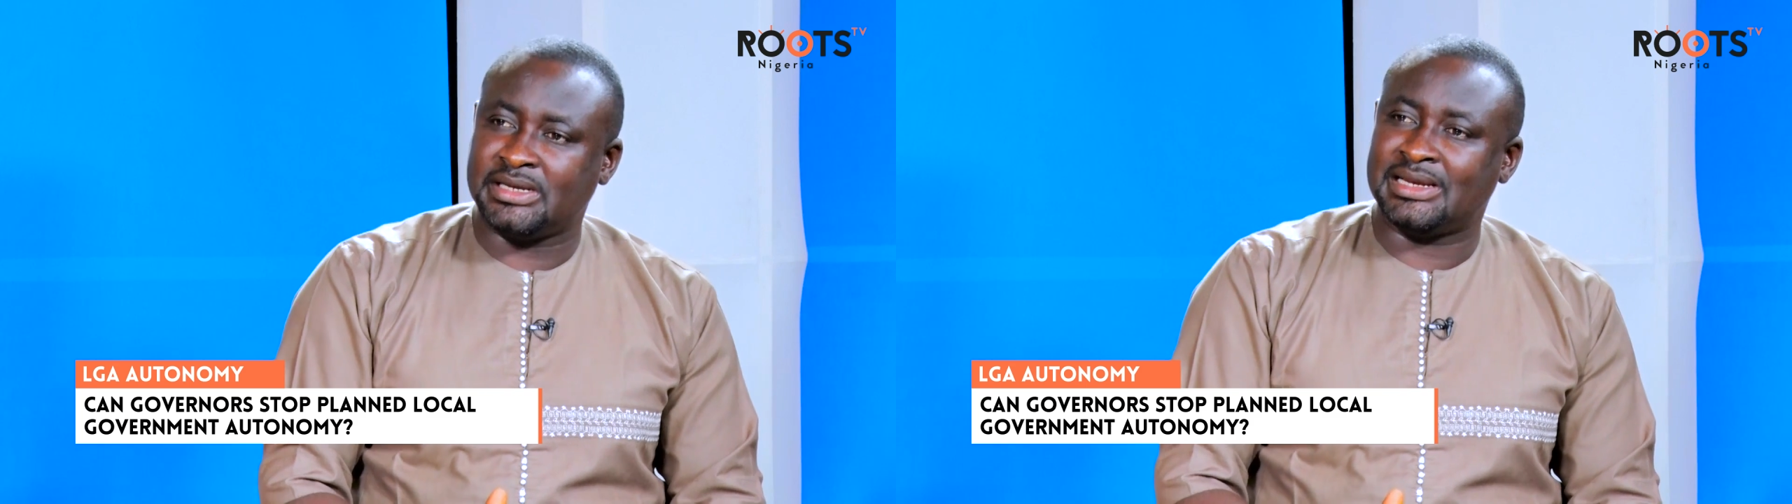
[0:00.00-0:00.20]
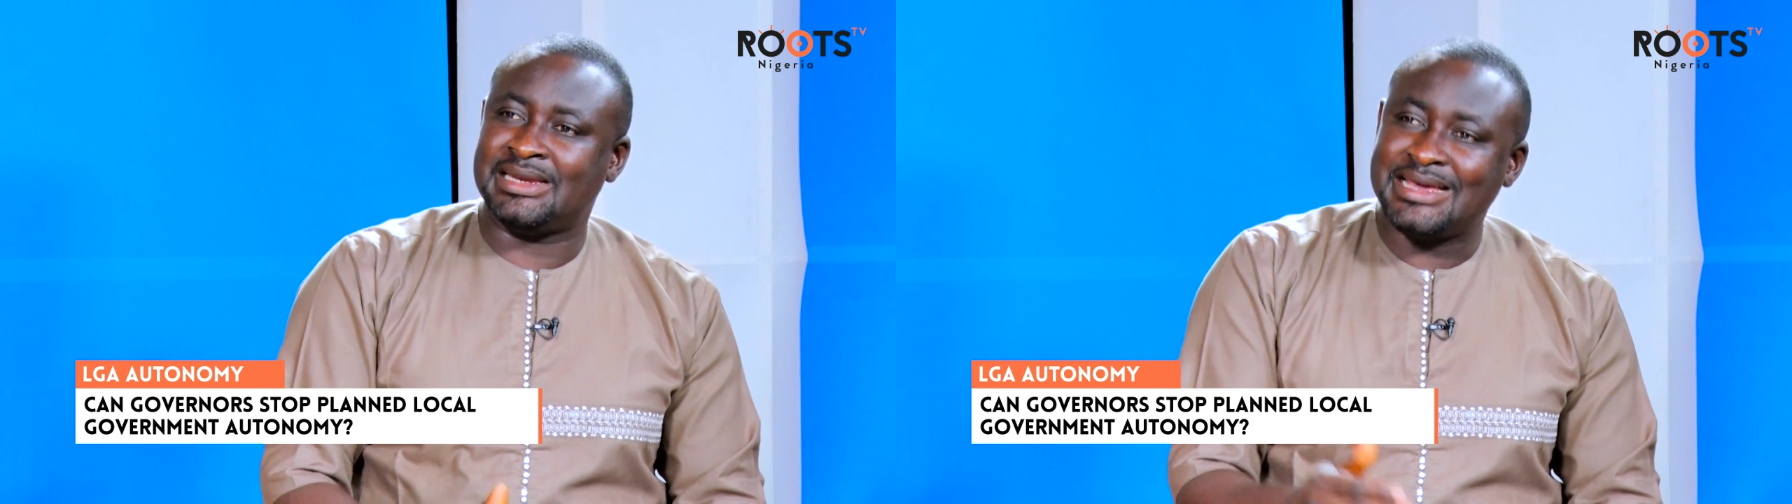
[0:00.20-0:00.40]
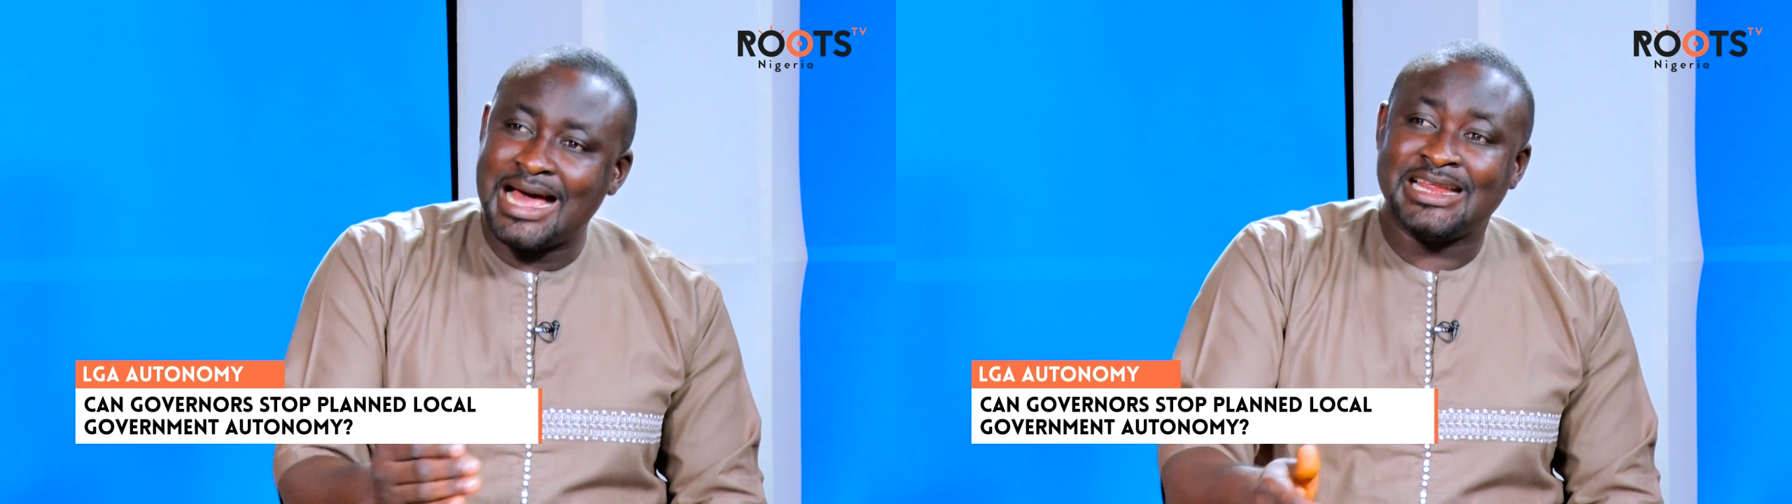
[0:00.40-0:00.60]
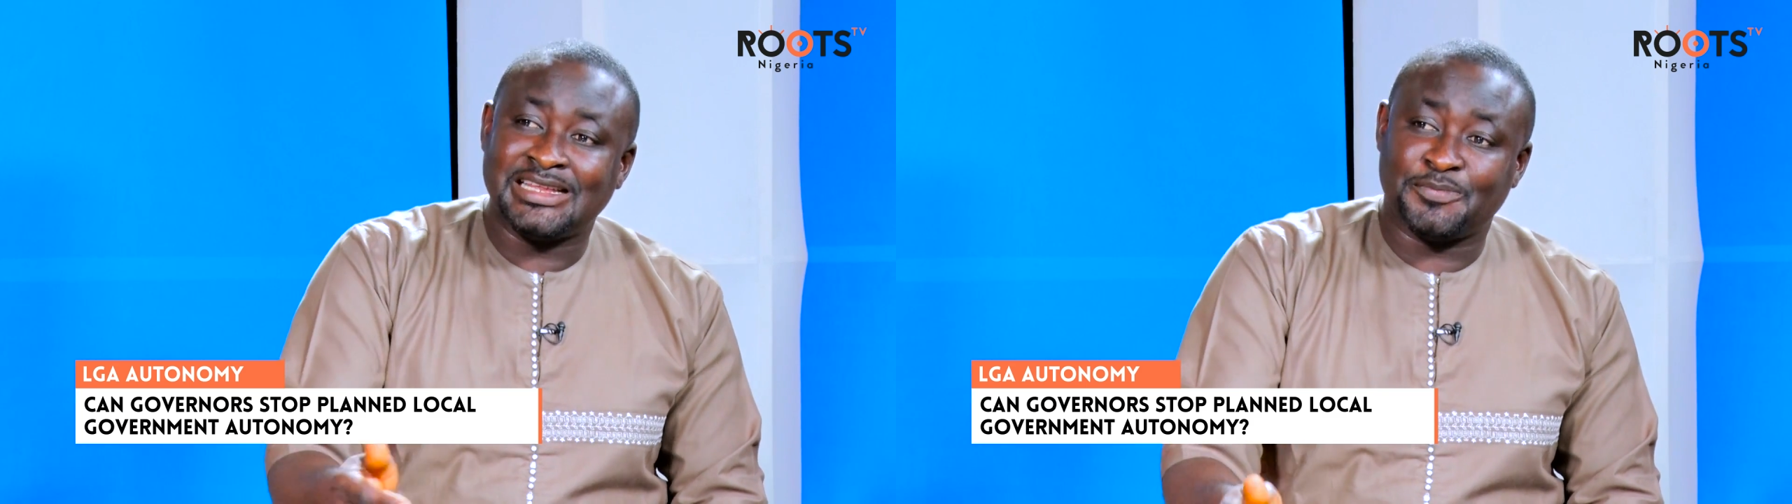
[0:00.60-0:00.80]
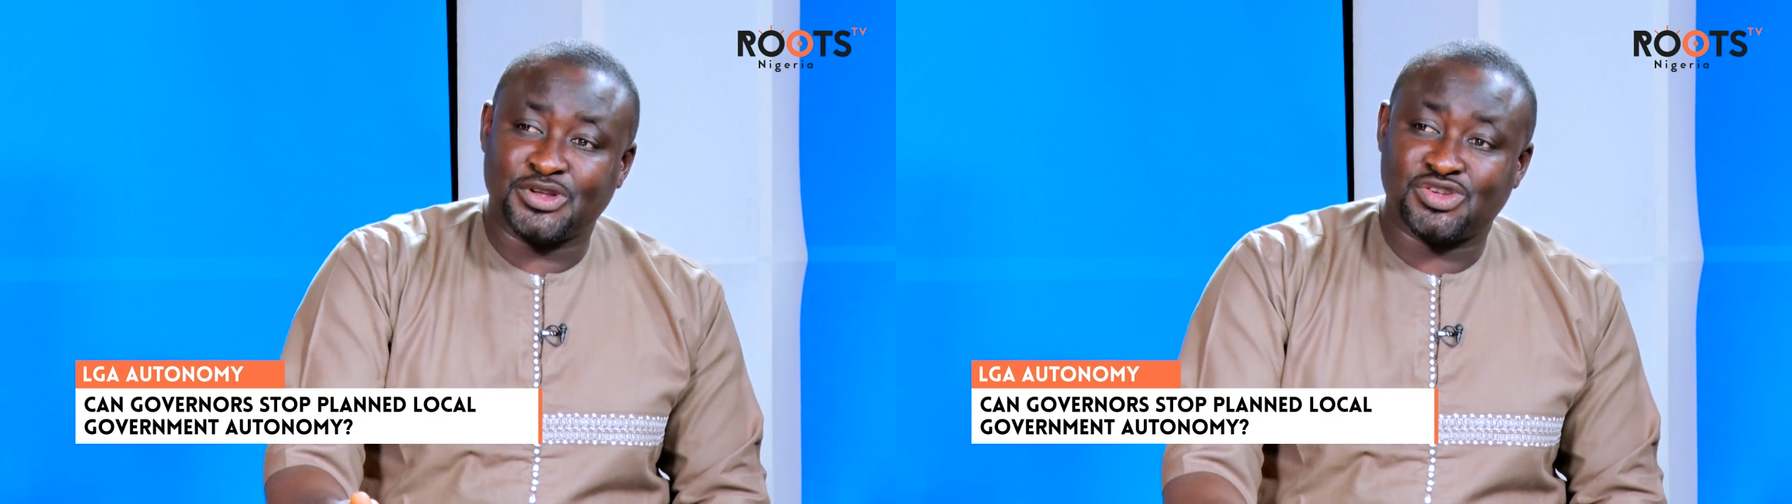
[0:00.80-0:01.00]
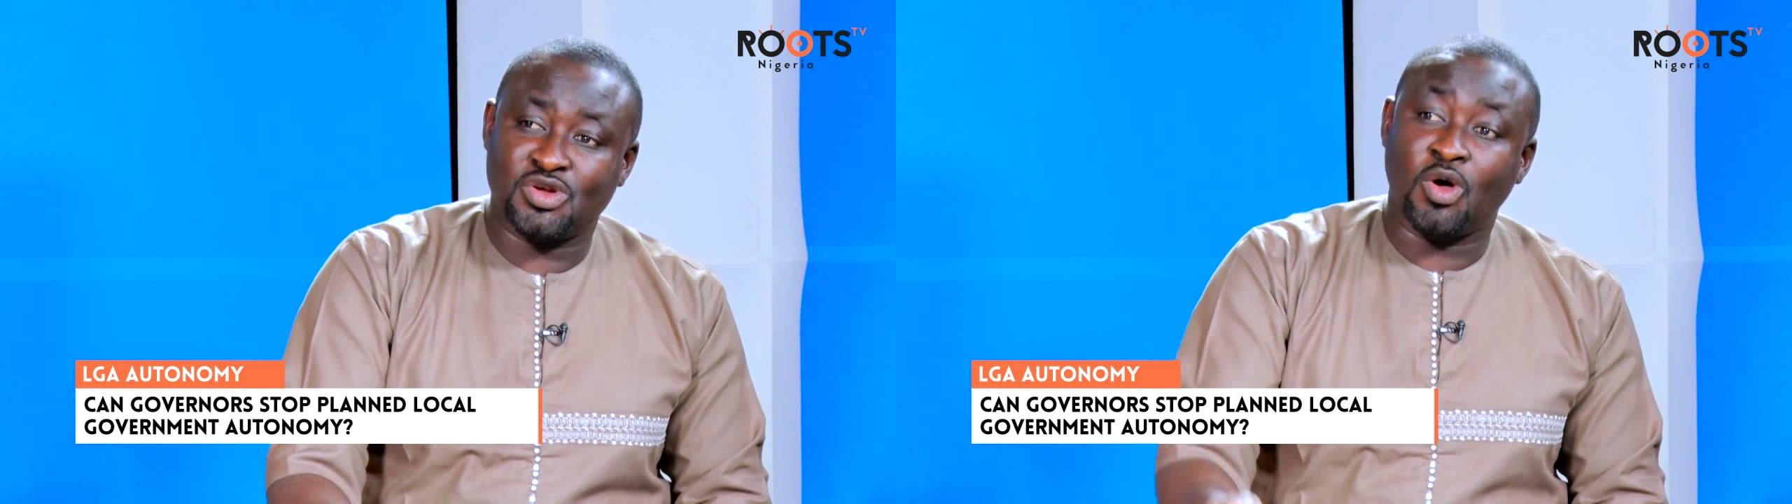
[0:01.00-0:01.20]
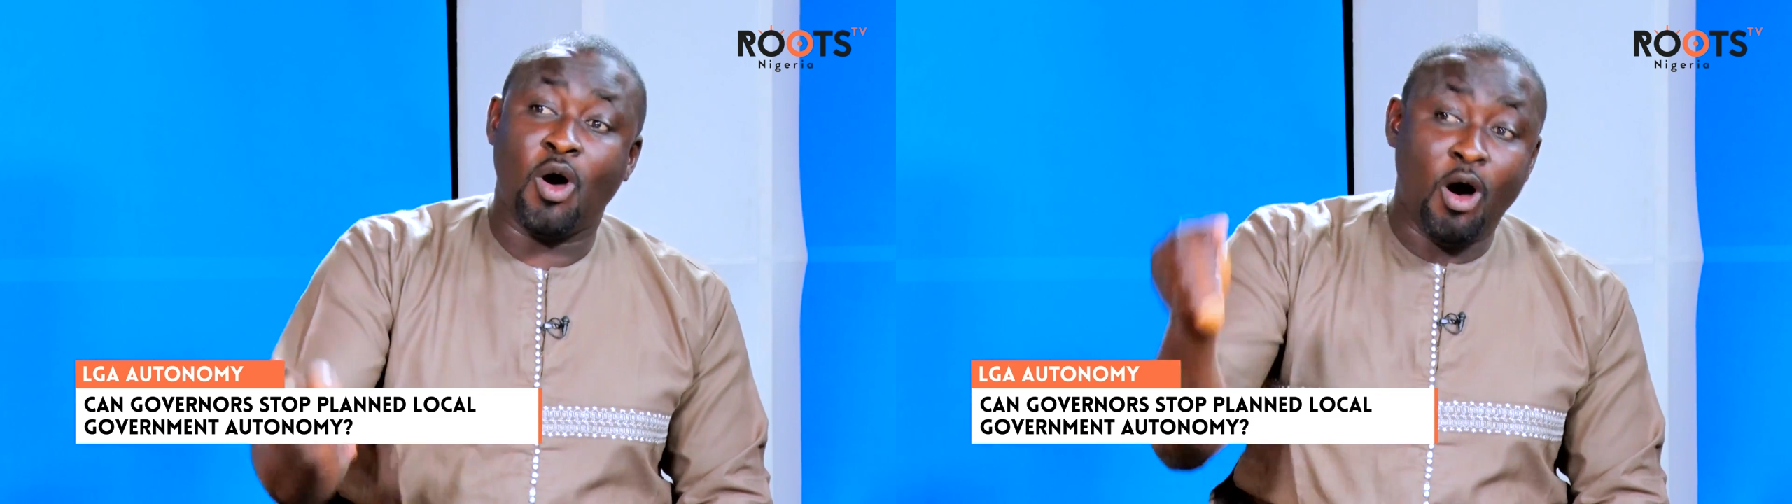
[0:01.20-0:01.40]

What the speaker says: legal interpretation